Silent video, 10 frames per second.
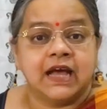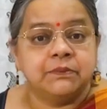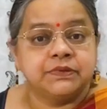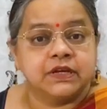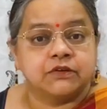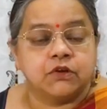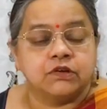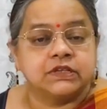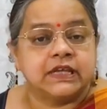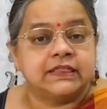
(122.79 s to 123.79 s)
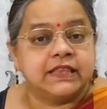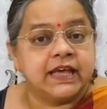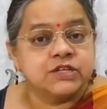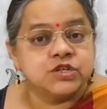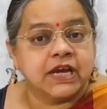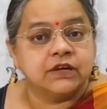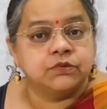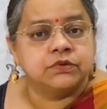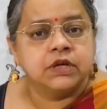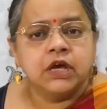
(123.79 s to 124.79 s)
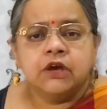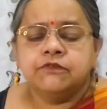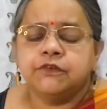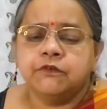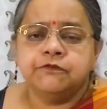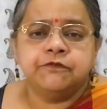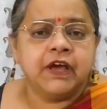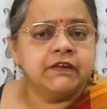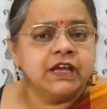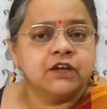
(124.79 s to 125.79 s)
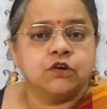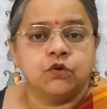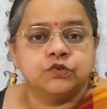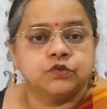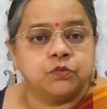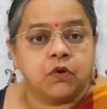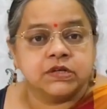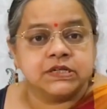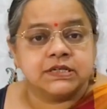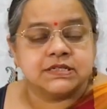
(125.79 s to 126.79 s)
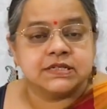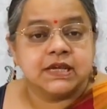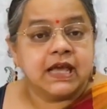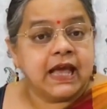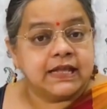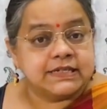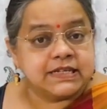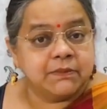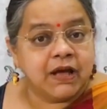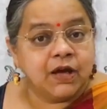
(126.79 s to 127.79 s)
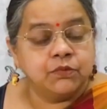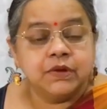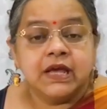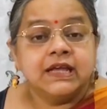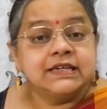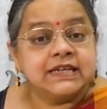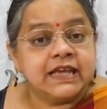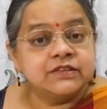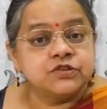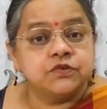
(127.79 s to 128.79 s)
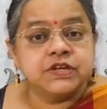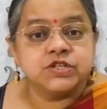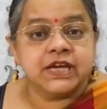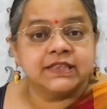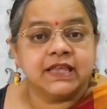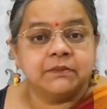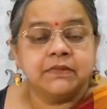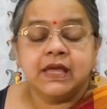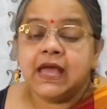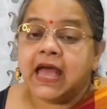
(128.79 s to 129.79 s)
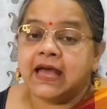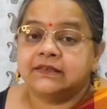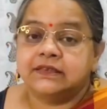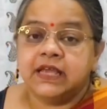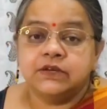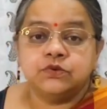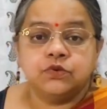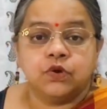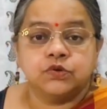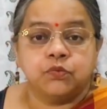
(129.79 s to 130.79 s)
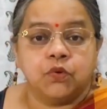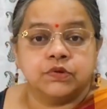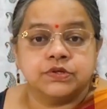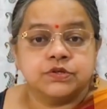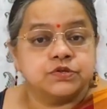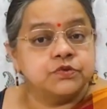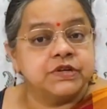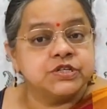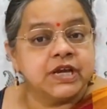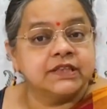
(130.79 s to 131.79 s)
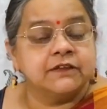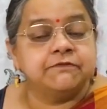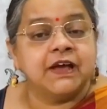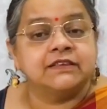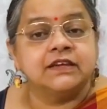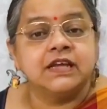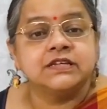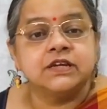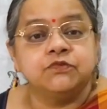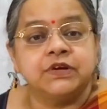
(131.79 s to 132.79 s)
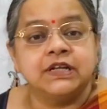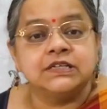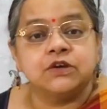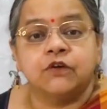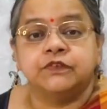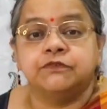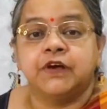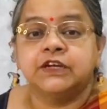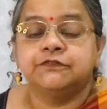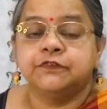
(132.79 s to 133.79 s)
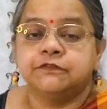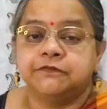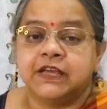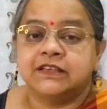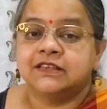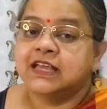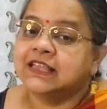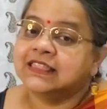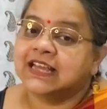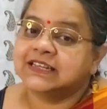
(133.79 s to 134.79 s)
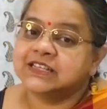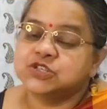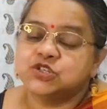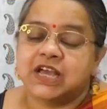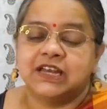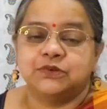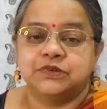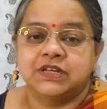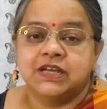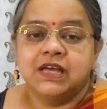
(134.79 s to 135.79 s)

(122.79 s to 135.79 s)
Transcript: comes across in their childhood from very close quarters and somehow tends to reject them as they do not want to reject the fascinating world of the wonderful phase that is childhood.